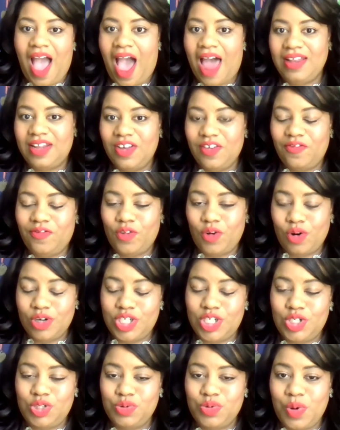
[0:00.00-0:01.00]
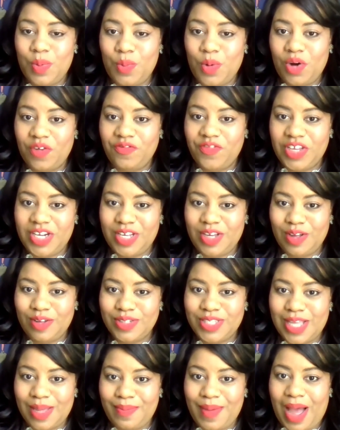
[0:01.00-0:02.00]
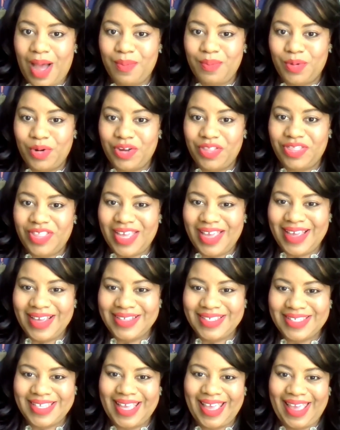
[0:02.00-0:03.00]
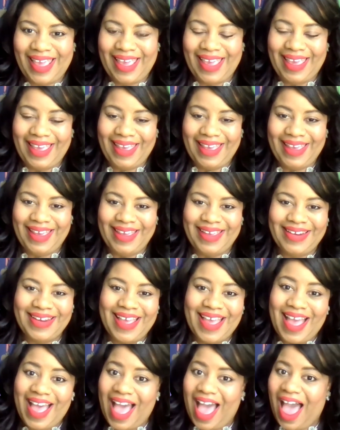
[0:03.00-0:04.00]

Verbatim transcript: I look forward to doing more videos about more things and